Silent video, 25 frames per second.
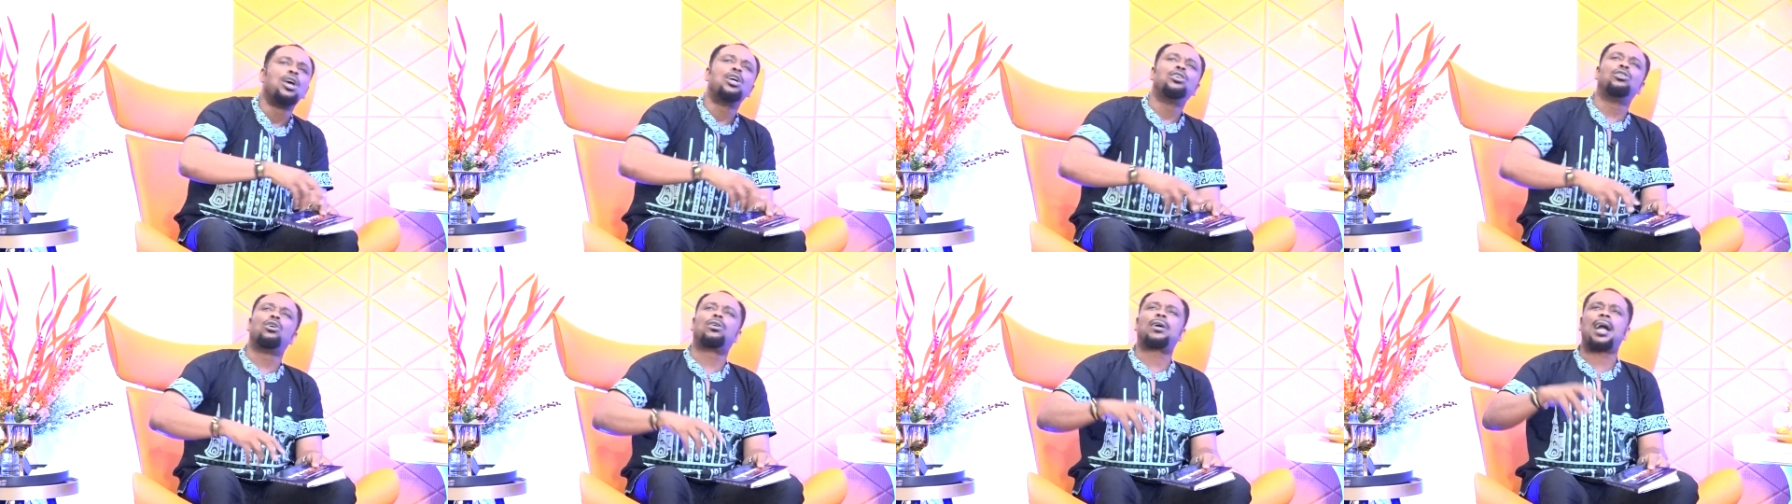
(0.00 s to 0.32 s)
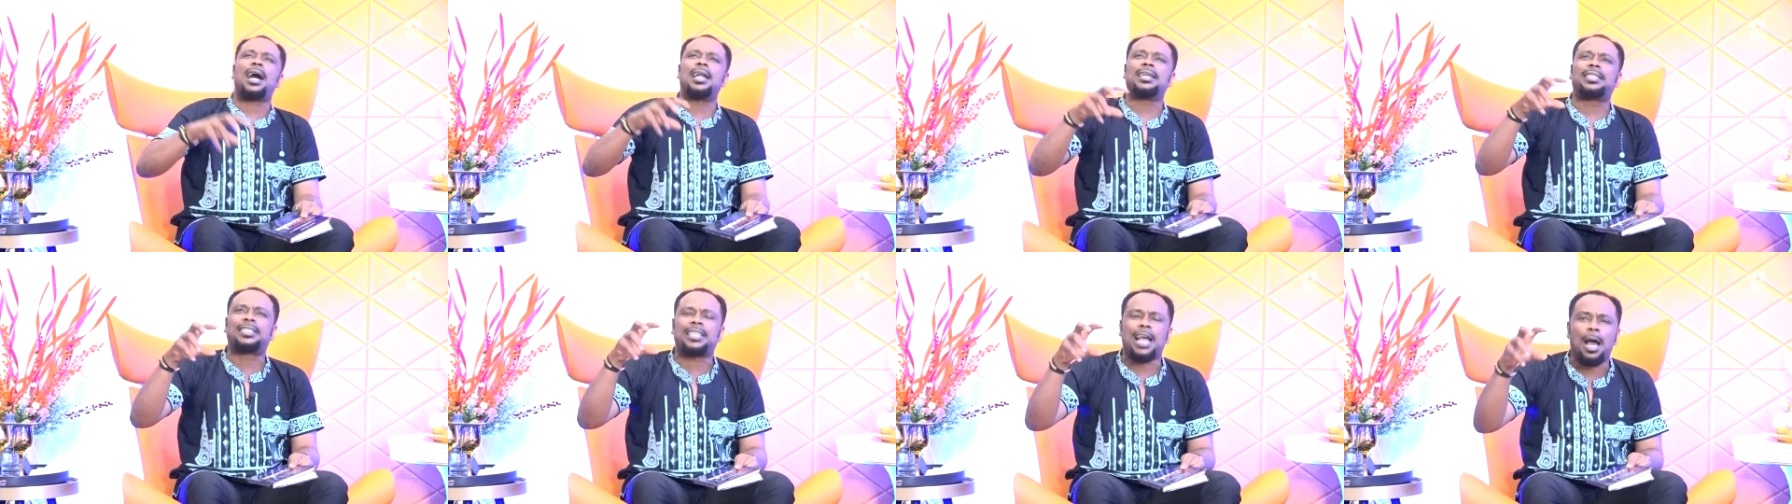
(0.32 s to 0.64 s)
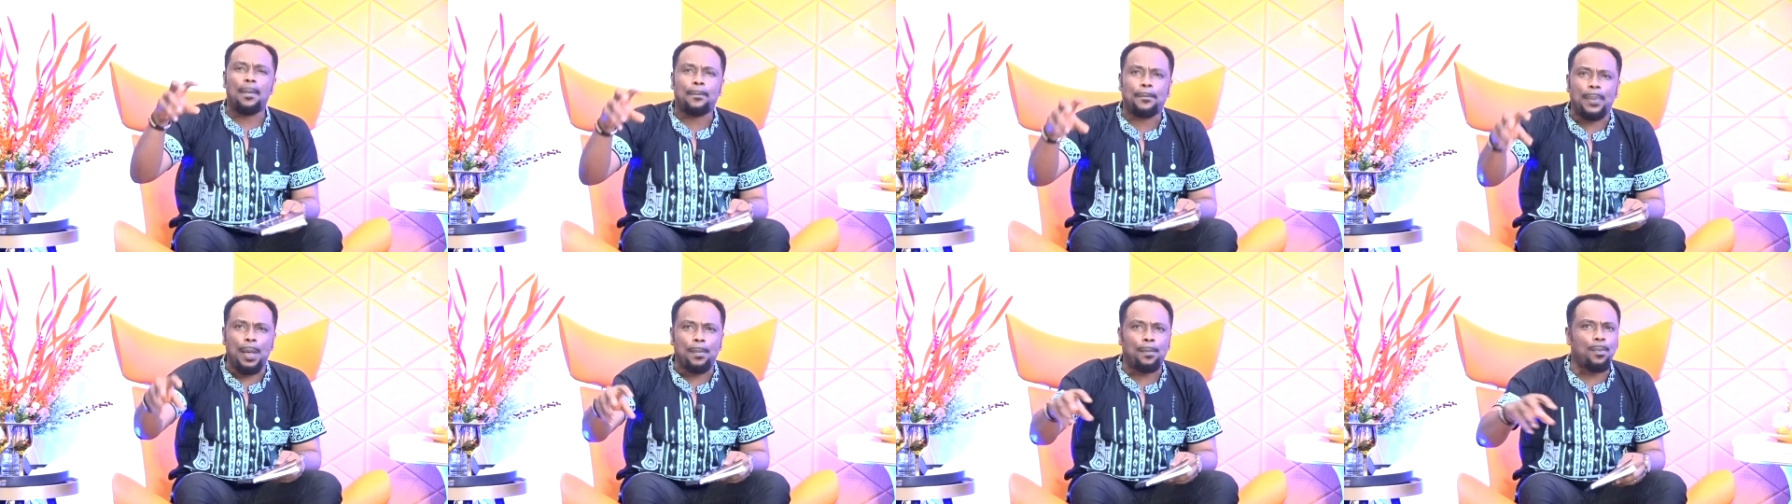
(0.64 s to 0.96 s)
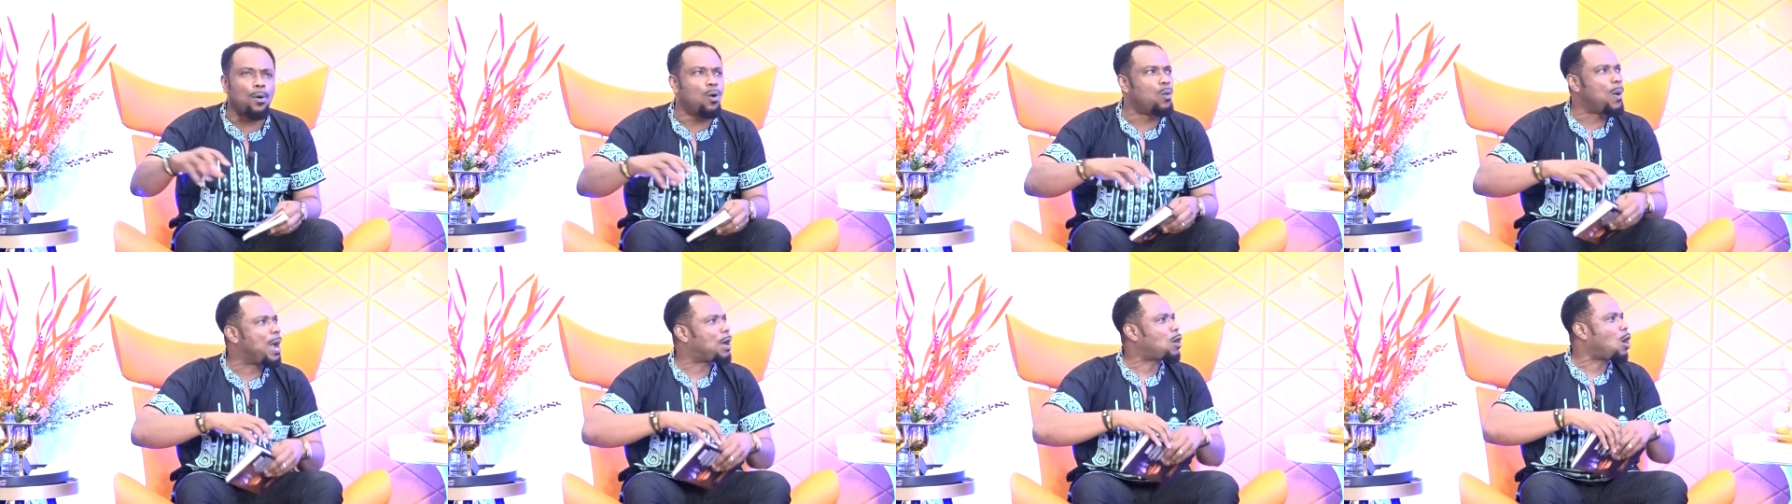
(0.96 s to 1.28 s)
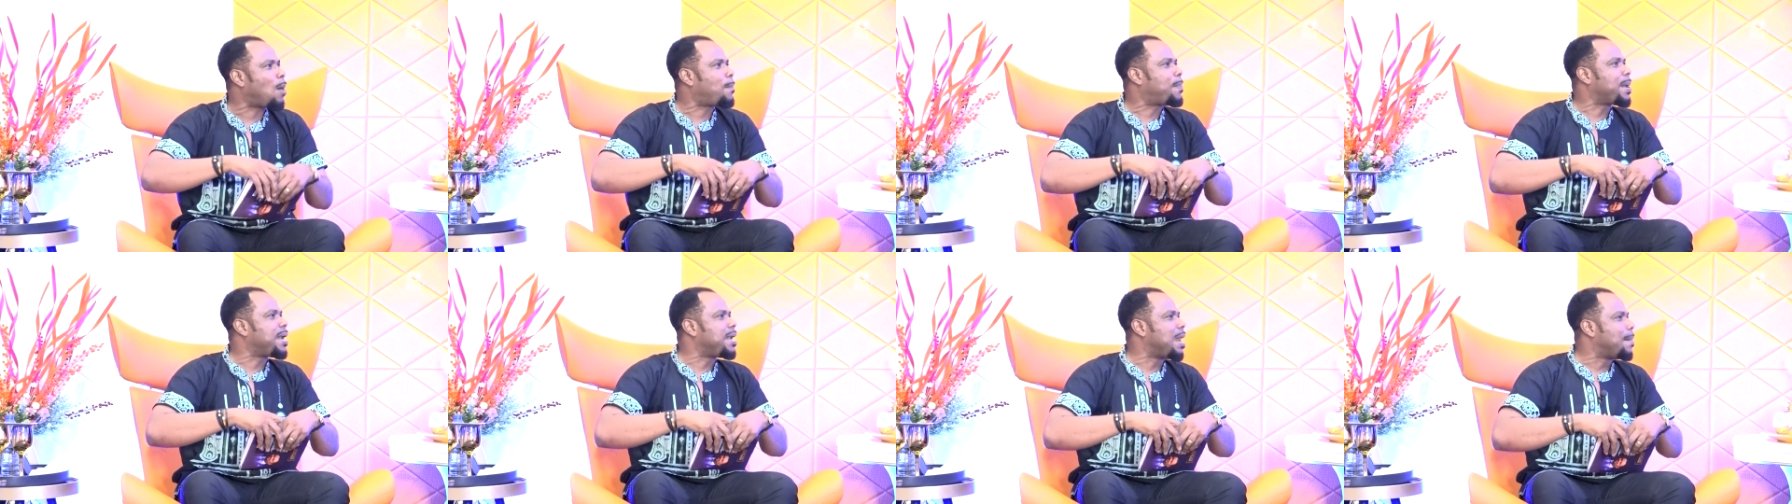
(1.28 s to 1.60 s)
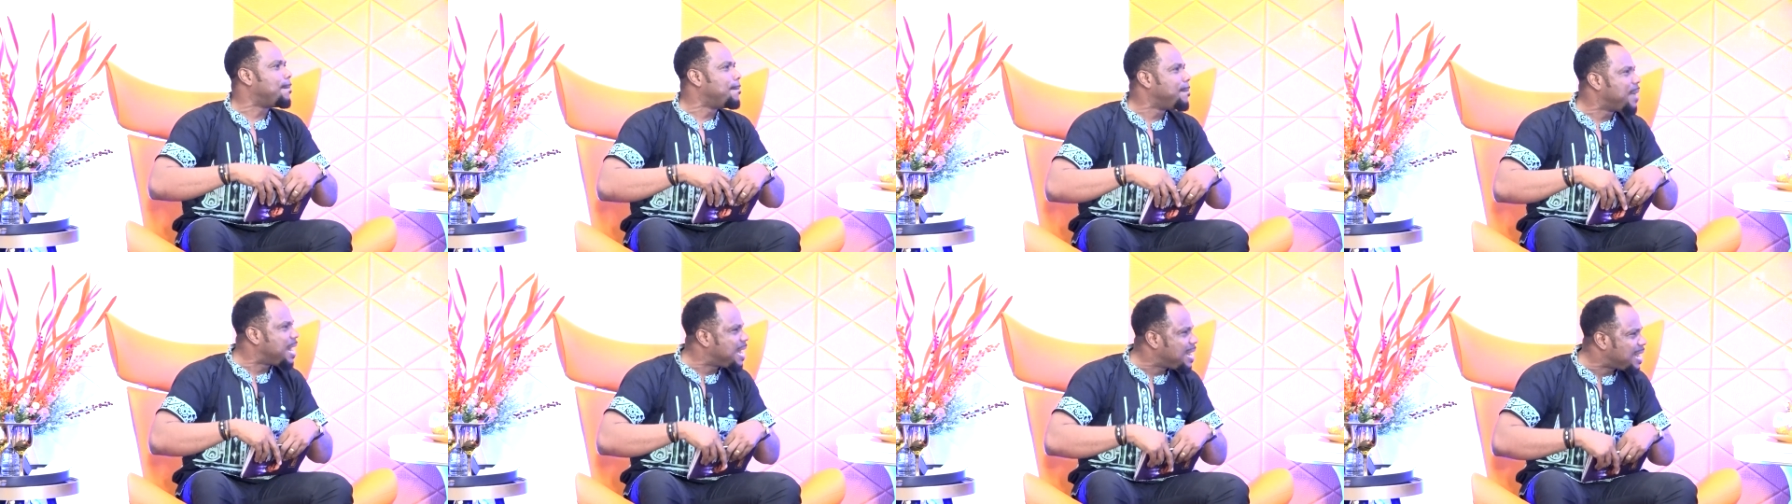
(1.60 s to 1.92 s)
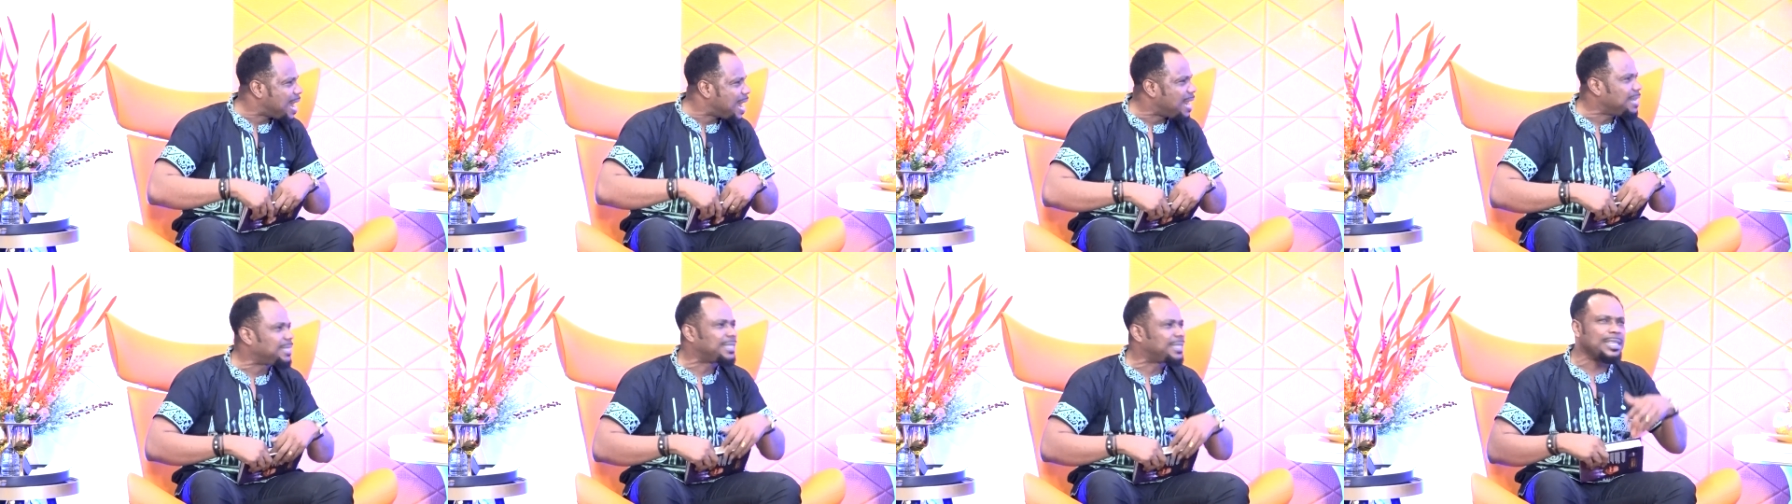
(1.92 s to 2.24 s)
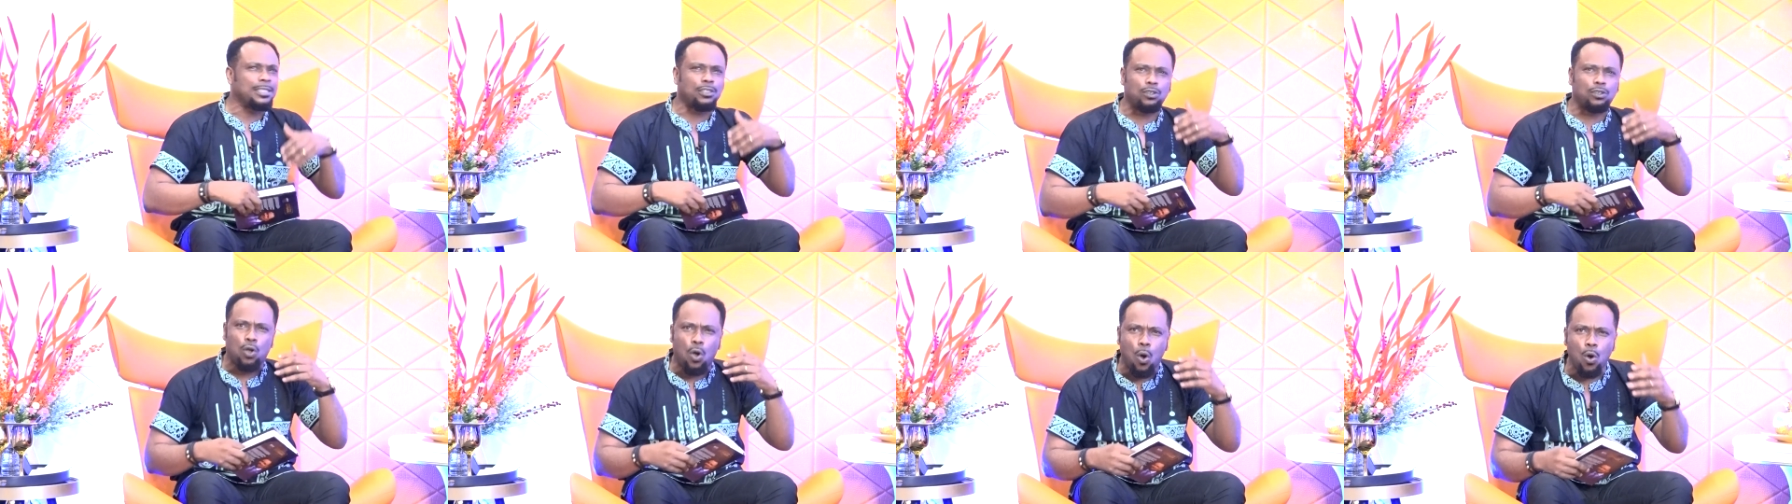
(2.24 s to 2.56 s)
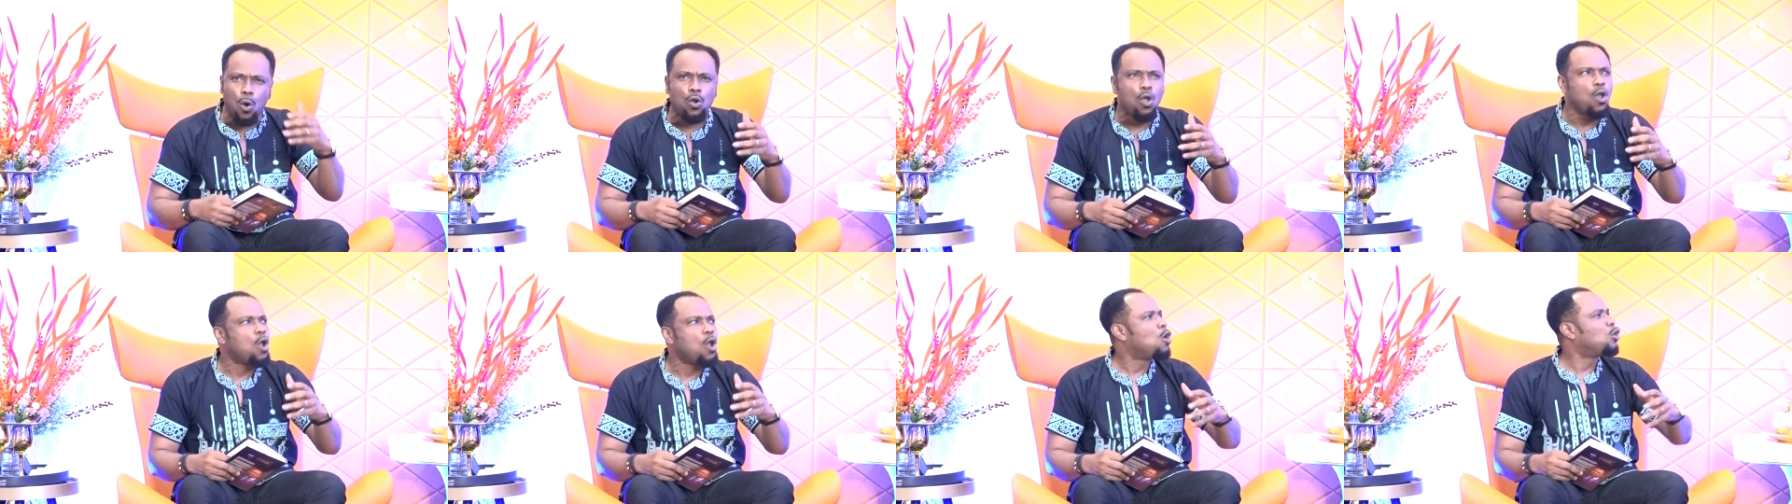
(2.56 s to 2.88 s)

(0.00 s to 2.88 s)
You can tell people wake up in the midnight is good.